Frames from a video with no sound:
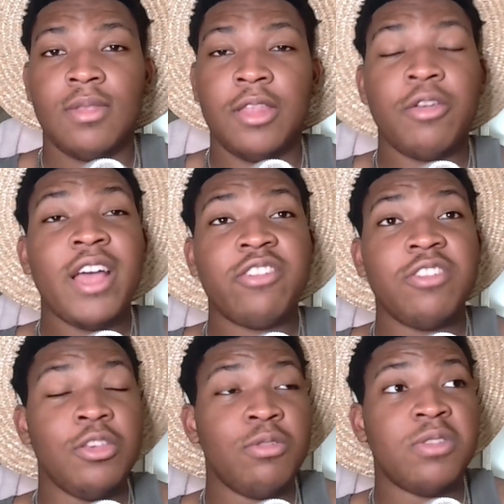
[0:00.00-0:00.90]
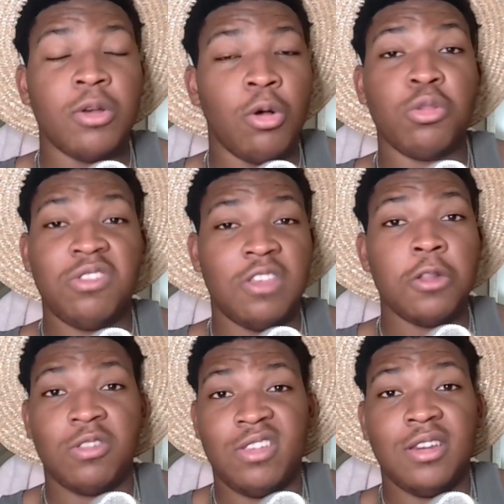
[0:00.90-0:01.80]
And they're actually using old
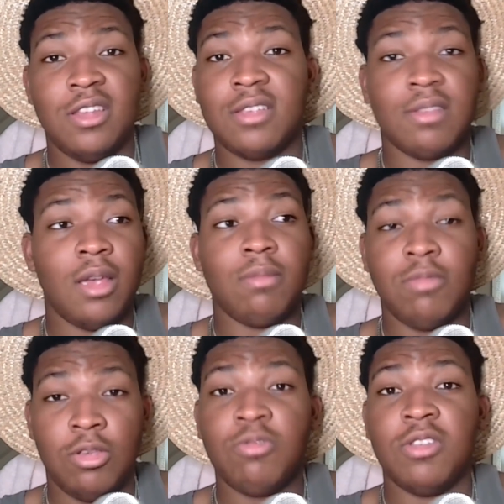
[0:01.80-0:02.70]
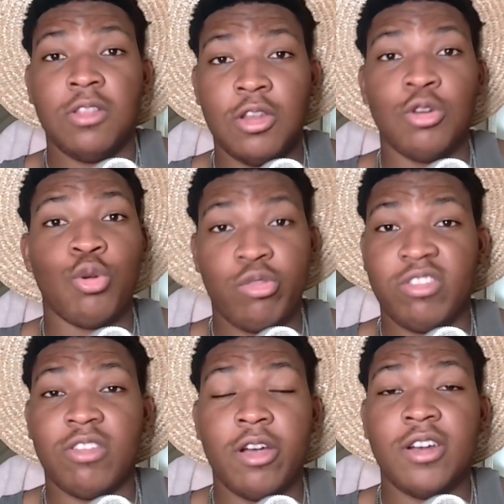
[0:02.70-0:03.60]
sailor techniques like using the North
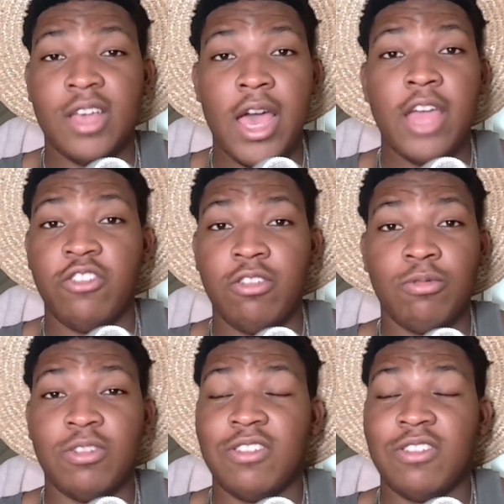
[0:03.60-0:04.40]
Star to guide you, which